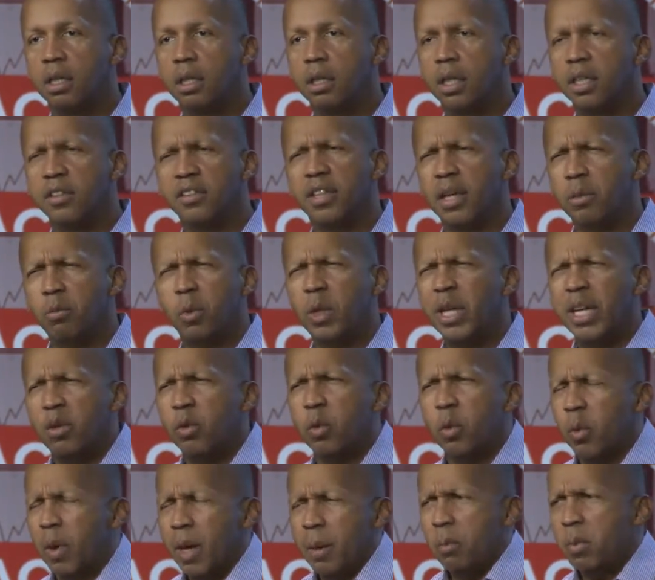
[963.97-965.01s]
They say, we
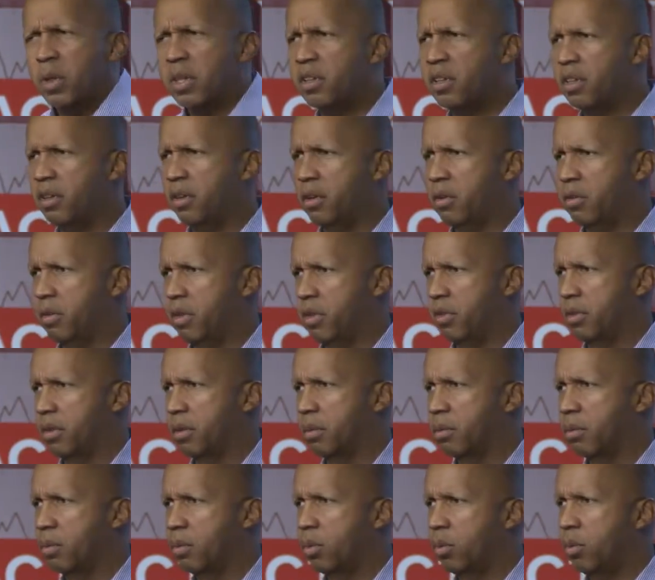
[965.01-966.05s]
grew up with
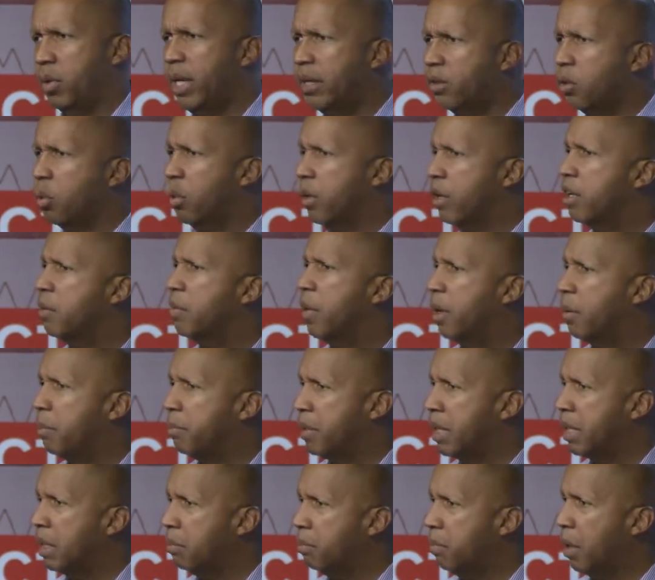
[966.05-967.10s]
terrorism. We had to worry about
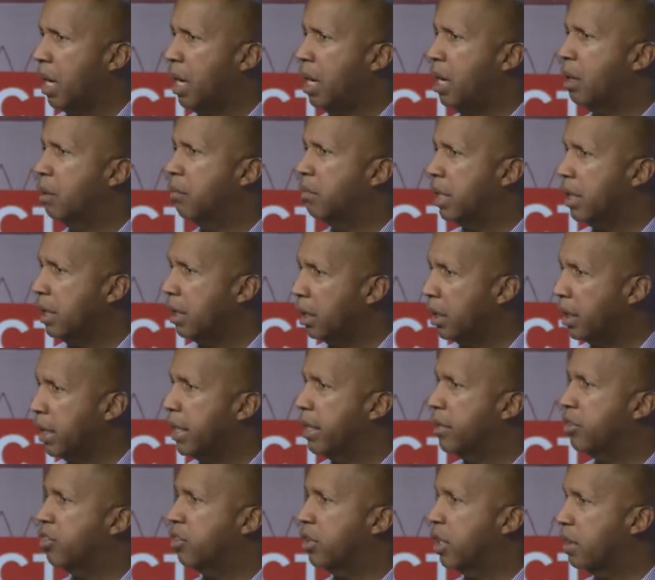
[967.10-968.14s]
being bombed and
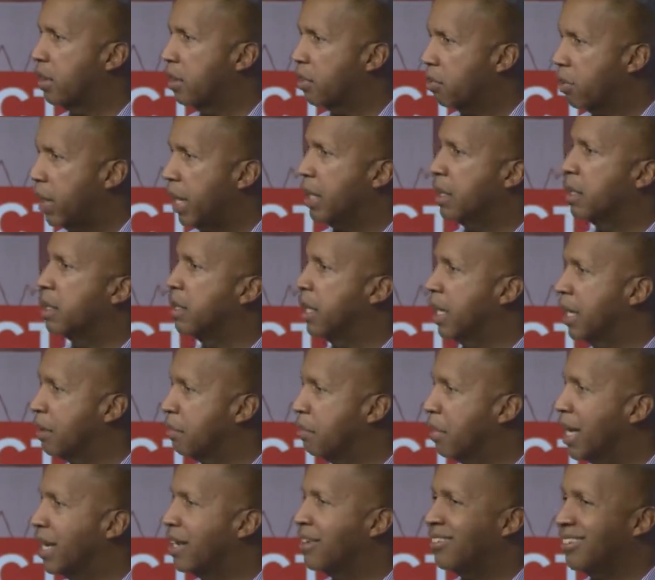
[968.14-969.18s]
lynched and threatened and
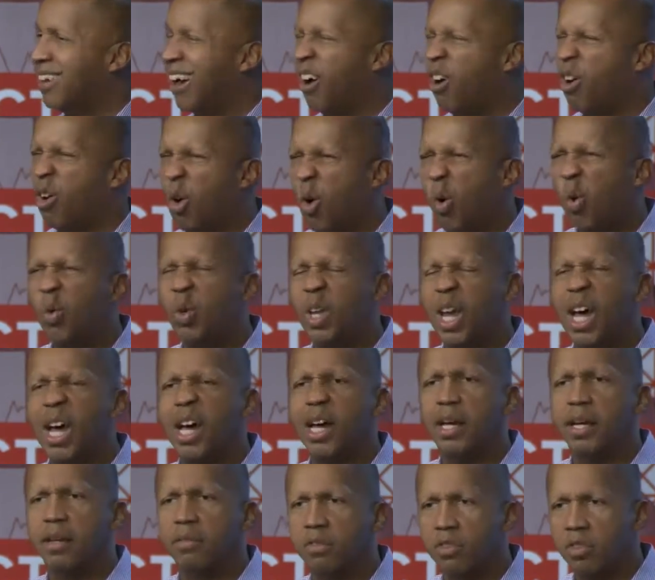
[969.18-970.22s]
menaced our whole
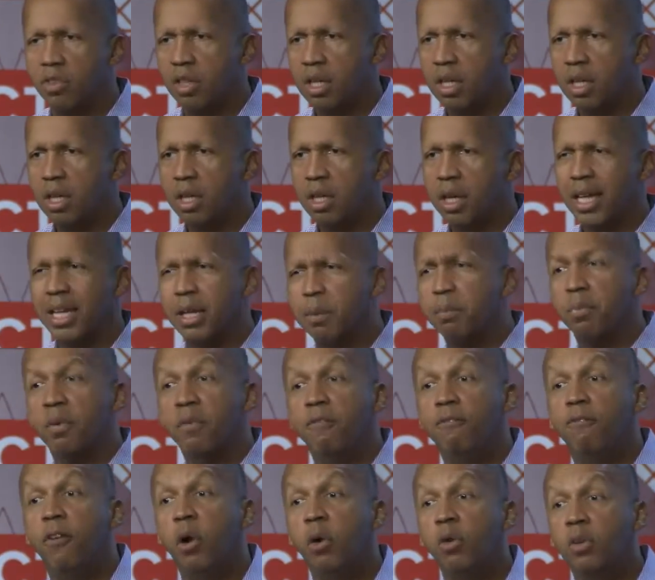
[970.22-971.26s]
lives. And it
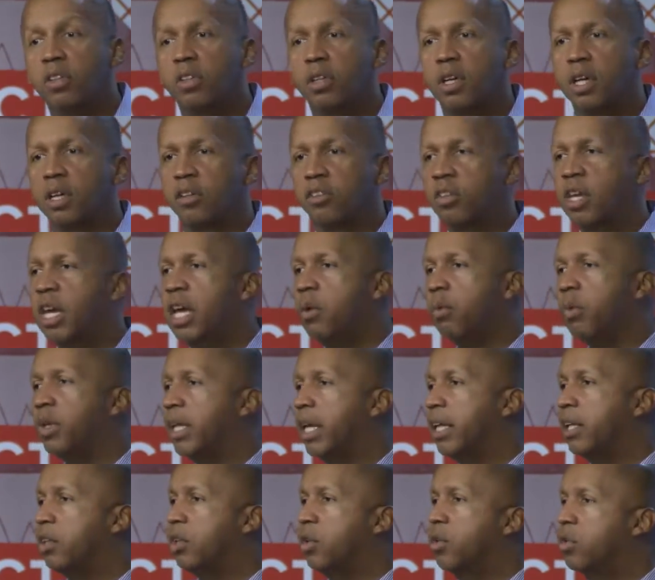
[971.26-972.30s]
provokes us when
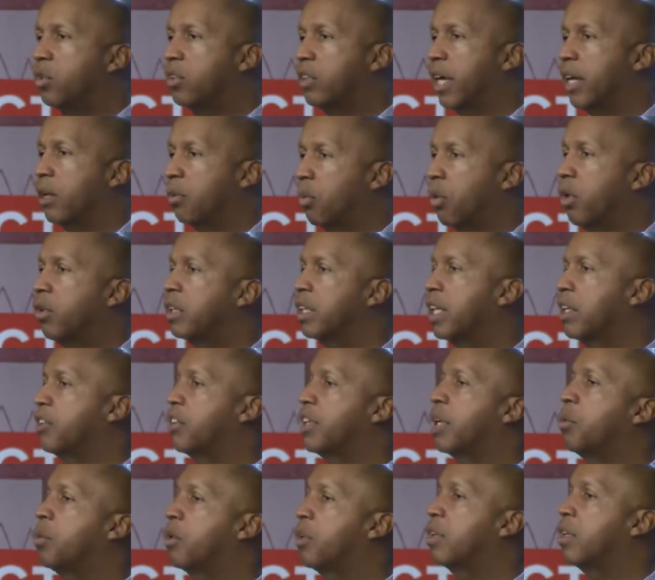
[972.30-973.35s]
they use that word and they
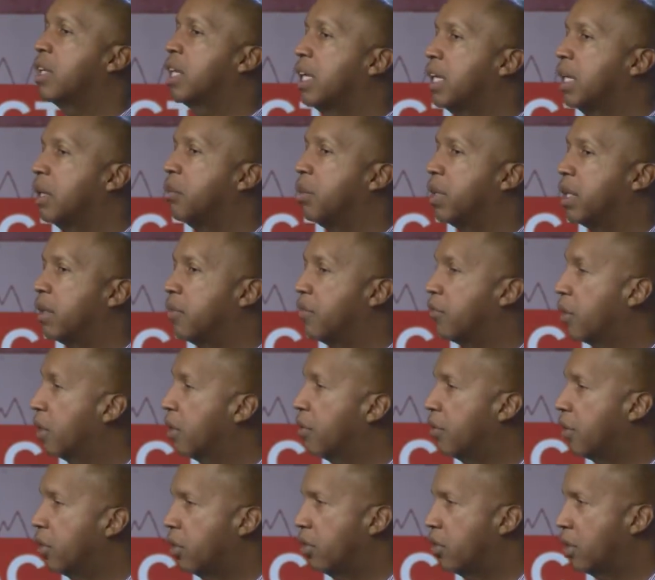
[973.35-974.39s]
say we're dealing with it for the
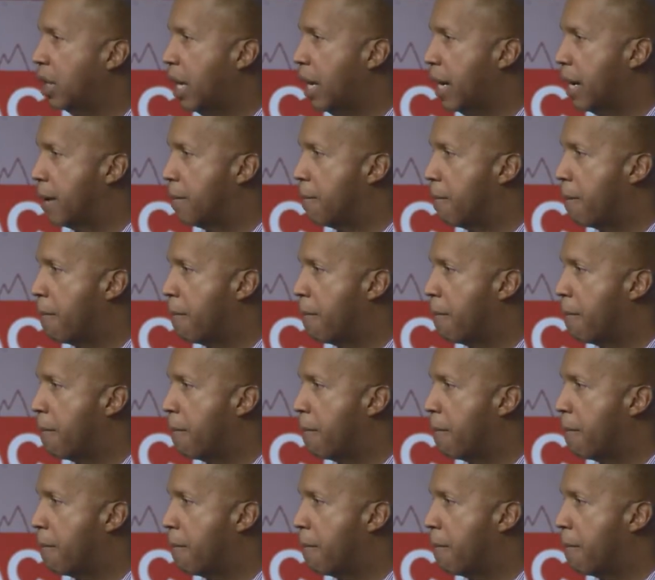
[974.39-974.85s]
first time.